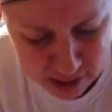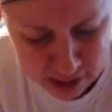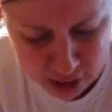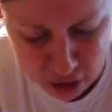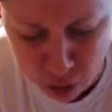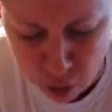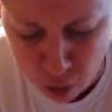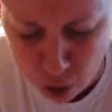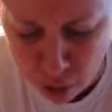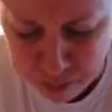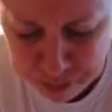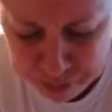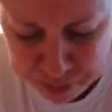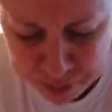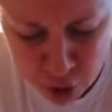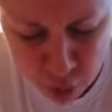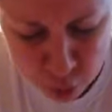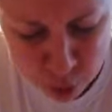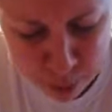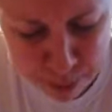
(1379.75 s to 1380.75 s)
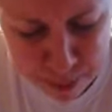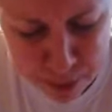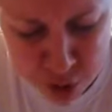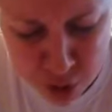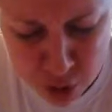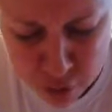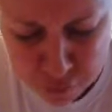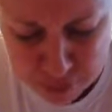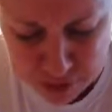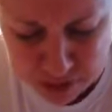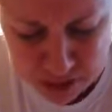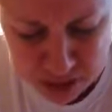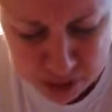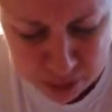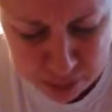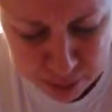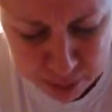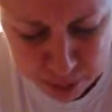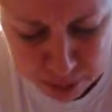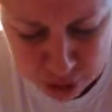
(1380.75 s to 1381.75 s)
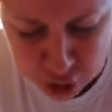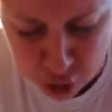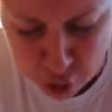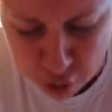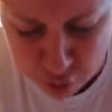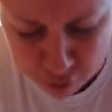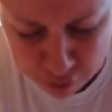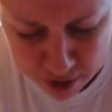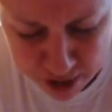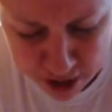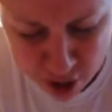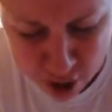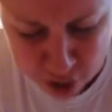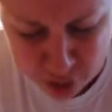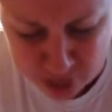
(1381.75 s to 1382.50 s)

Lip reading: that you will remove the spiritual veil,